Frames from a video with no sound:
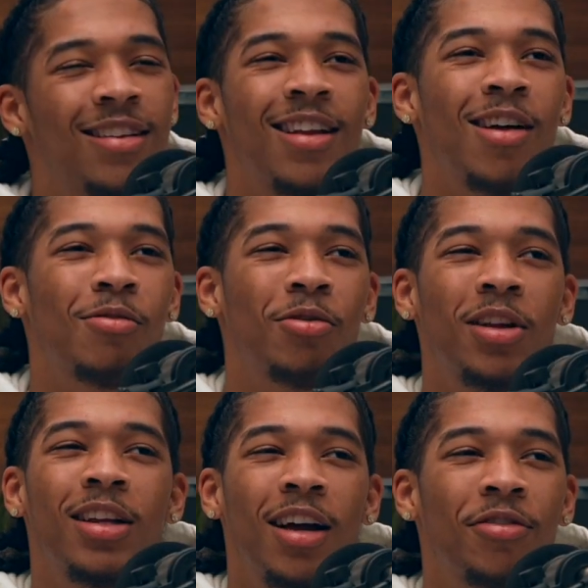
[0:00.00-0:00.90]
Not
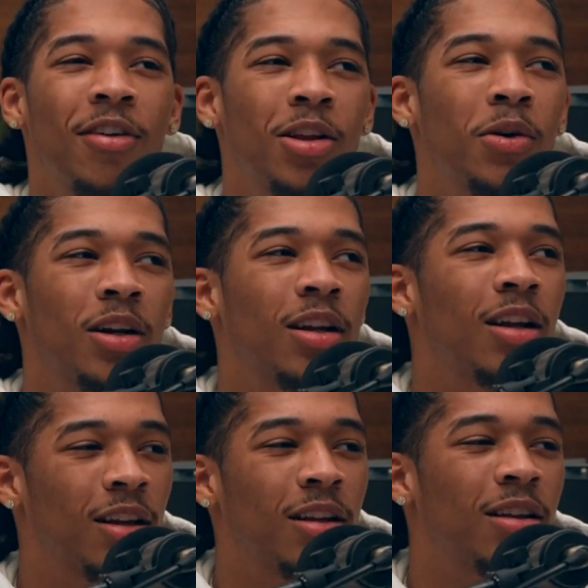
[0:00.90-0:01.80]
really. I follow it a,
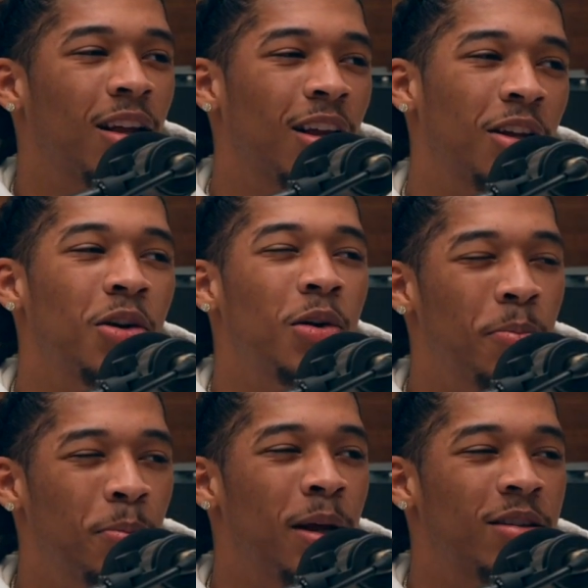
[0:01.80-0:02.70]
a little
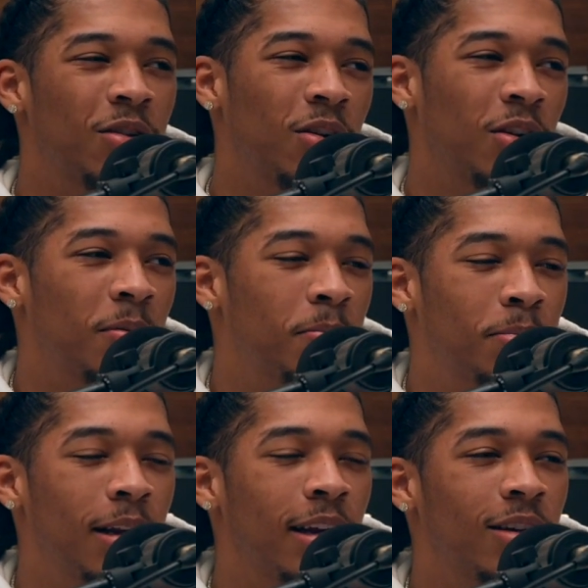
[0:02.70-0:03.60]
bit based on
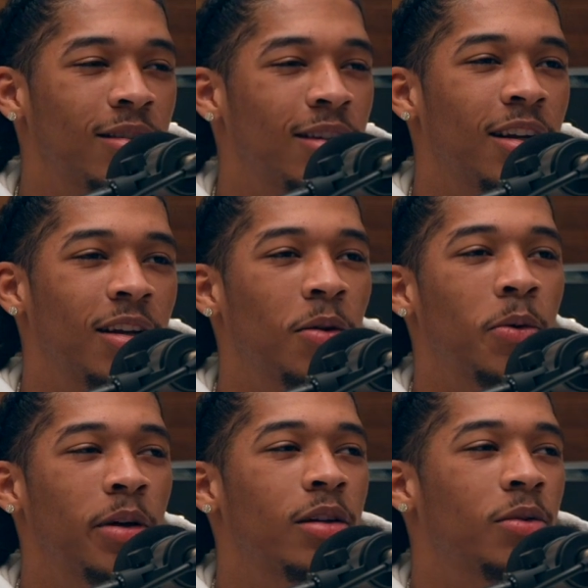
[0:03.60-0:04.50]
players and which,